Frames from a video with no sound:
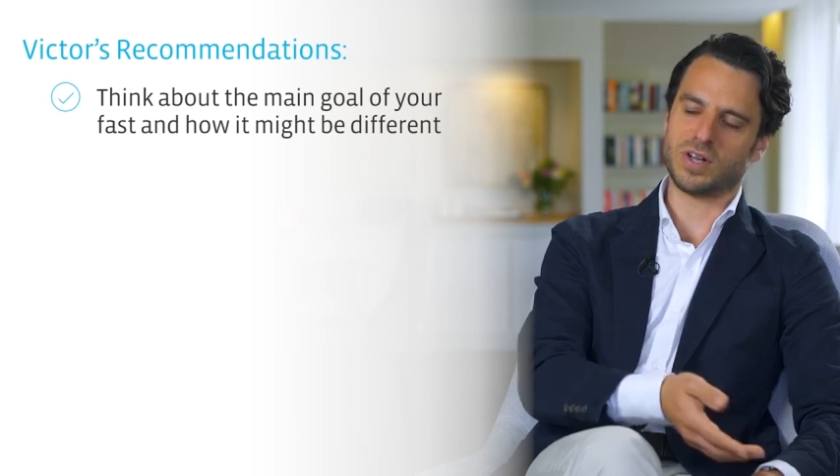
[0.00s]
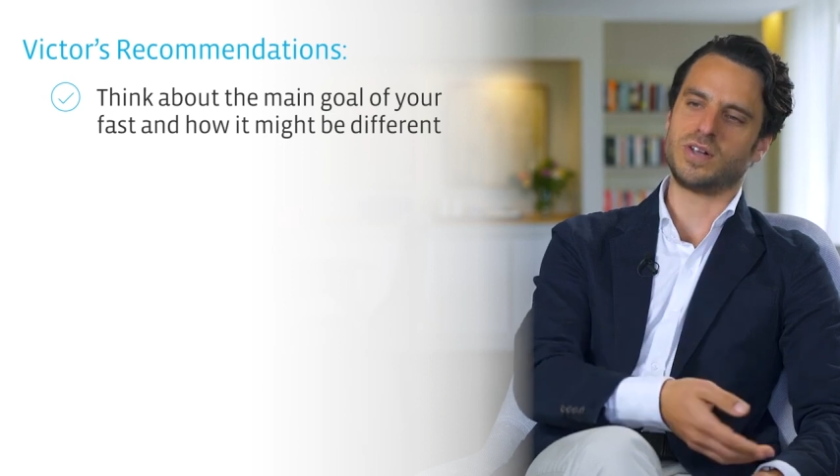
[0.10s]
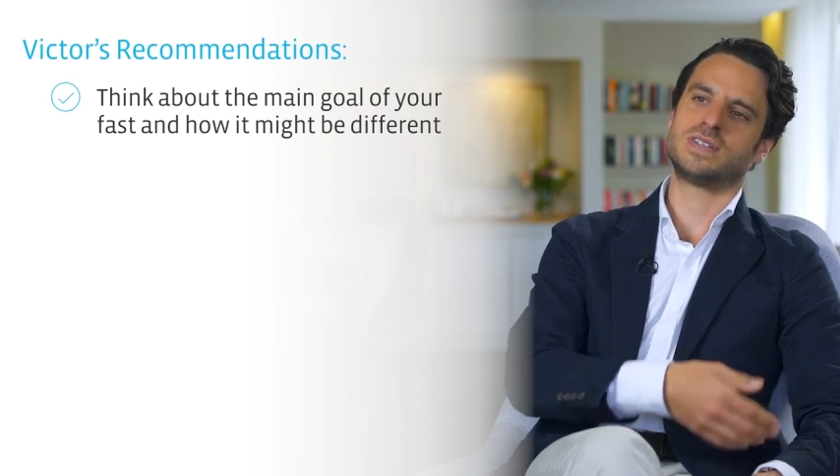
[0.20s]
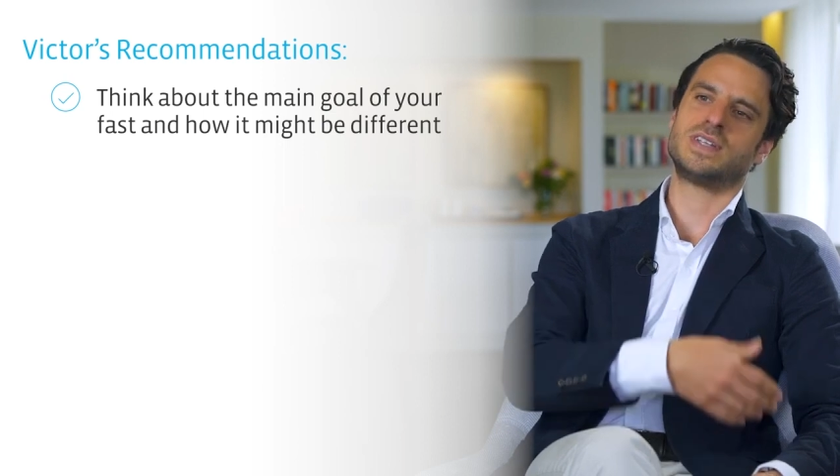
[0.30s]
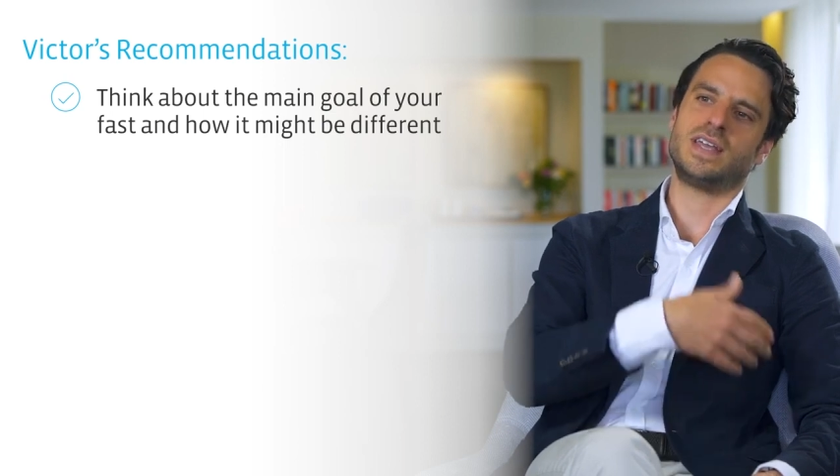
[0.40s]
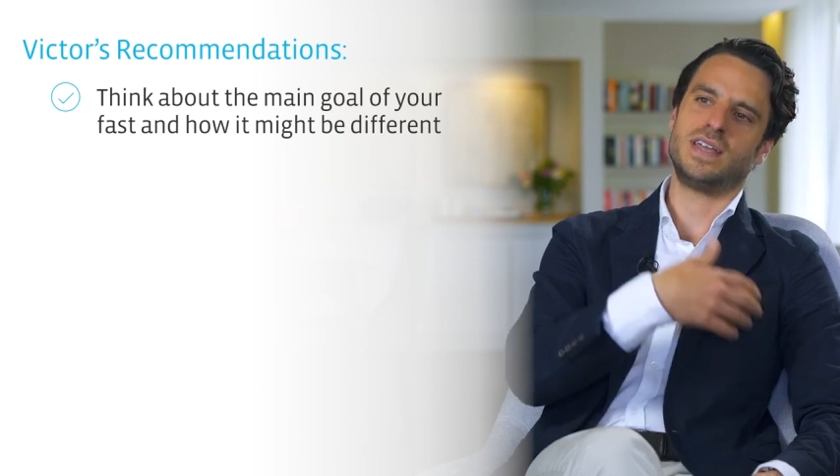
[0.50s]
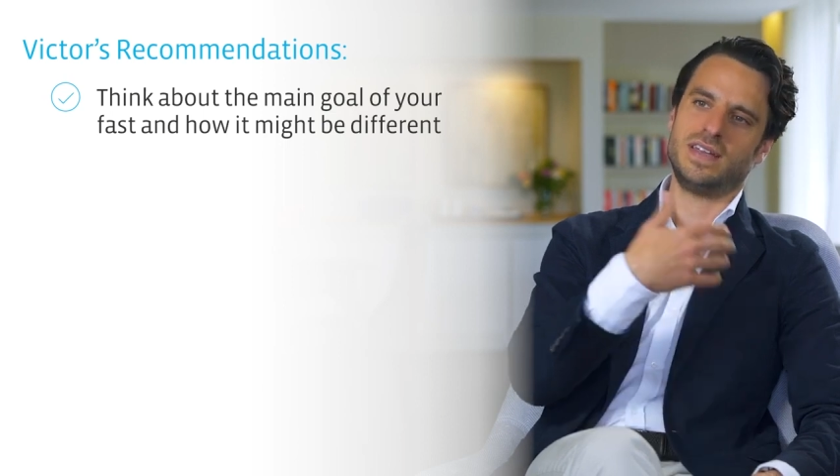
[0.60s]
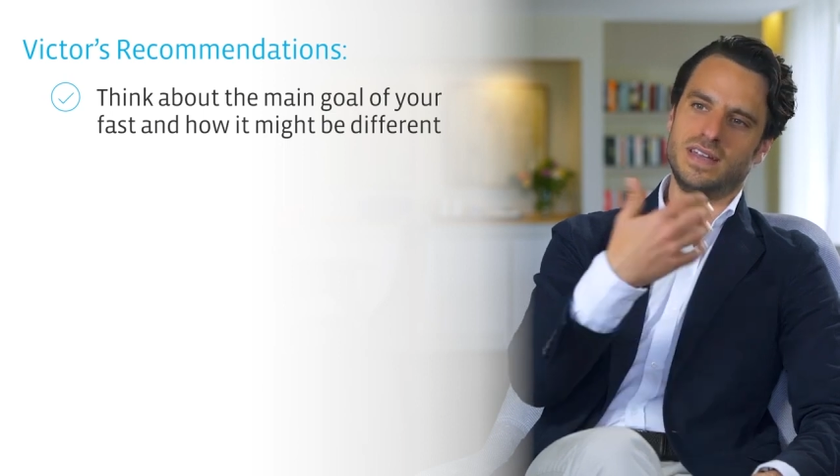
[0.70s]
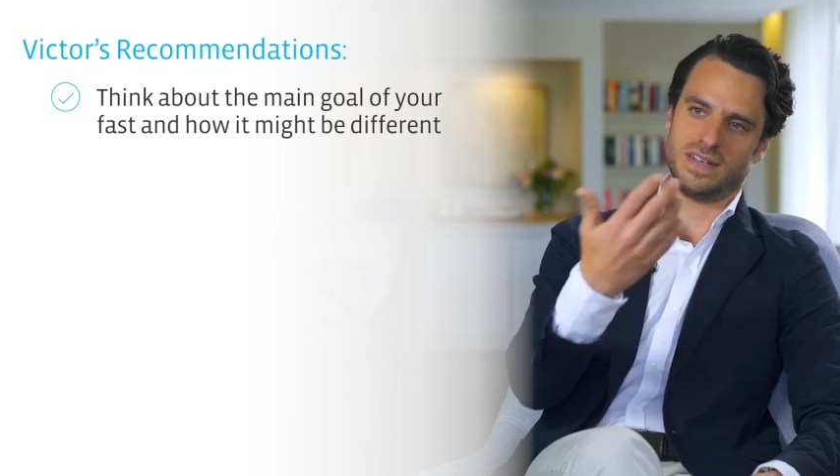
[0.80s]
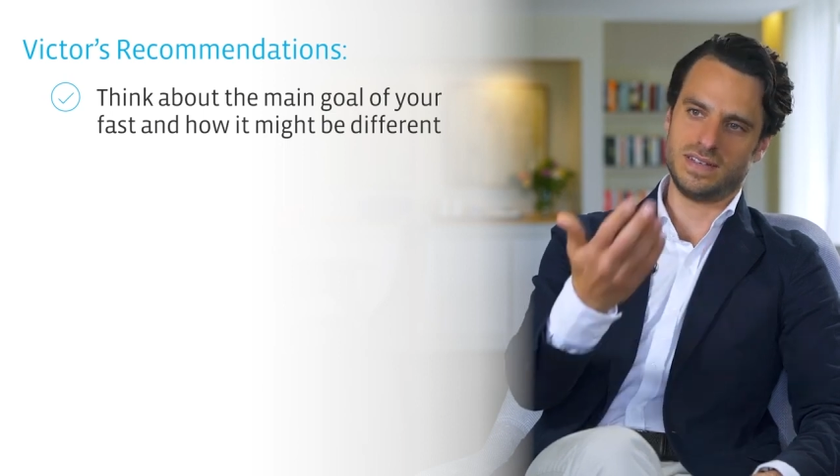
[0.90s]
salt
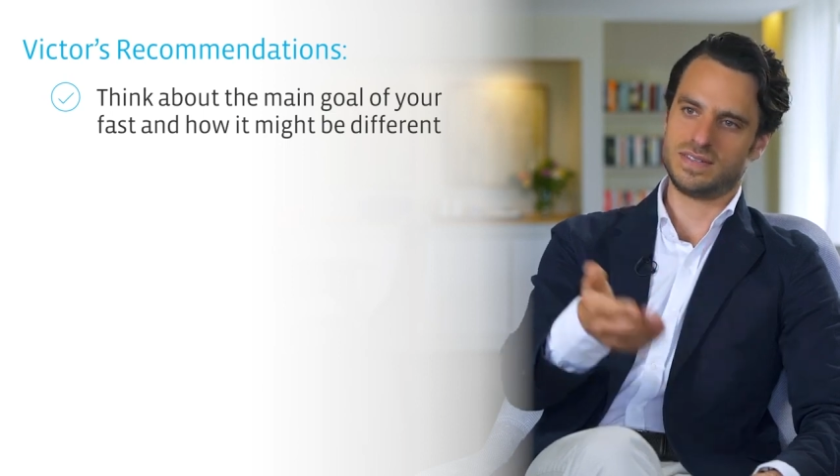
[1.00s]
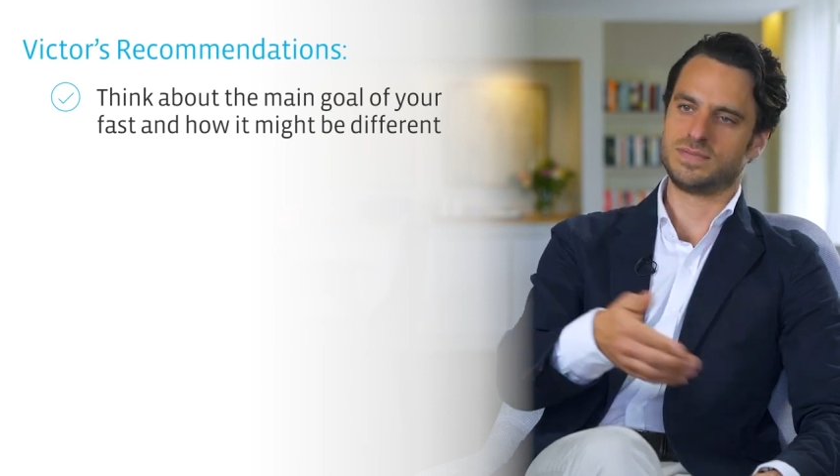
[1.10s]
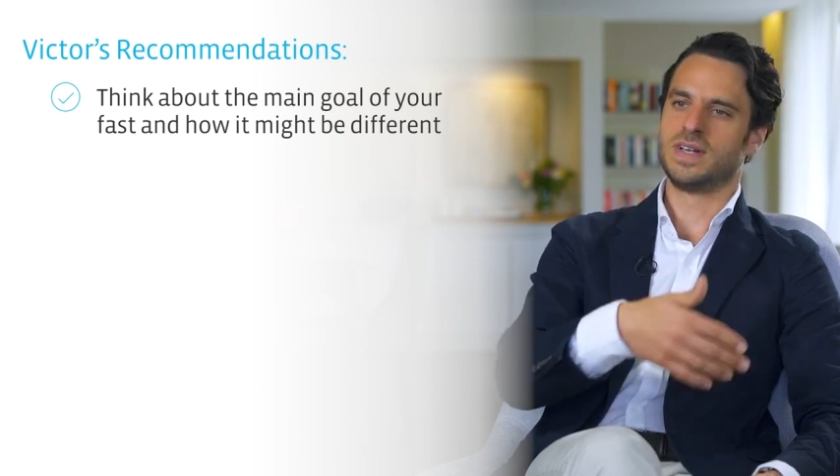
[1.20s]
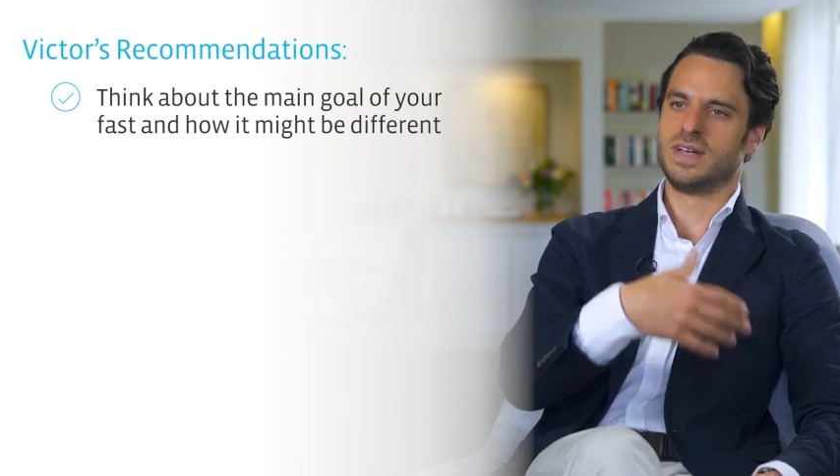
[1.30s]
day, and